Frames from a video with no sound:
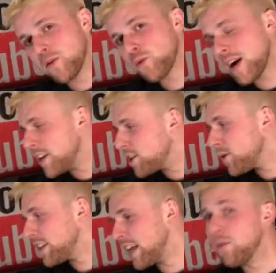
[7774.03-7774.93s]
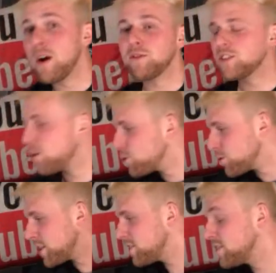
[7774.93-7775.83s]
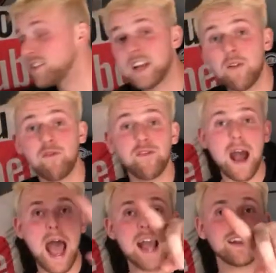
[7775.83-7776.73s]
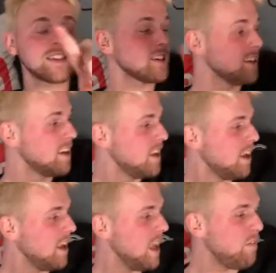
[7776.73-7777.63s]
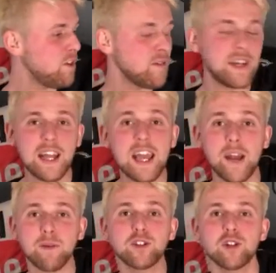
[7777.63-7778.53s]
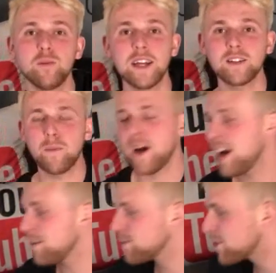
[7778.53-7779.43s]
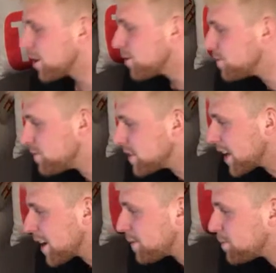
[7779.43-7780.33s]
with a way of doing that where we're social distancing. In fact, if you're in here, we're 2 meters apart. So, yeah.